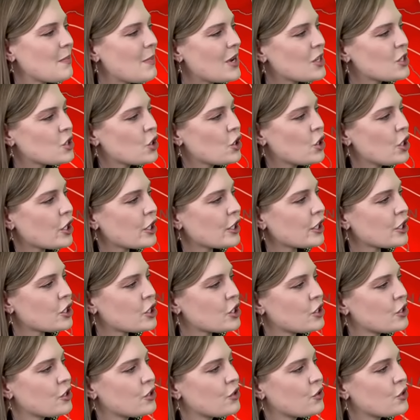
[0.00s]
much cooler
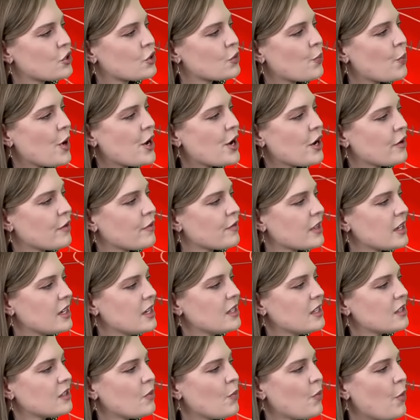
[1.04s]
conditions to spread over the
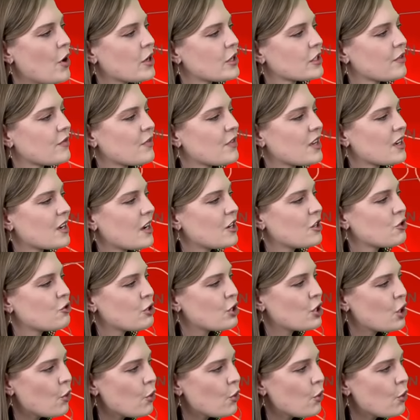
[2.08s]
eastern part of the country,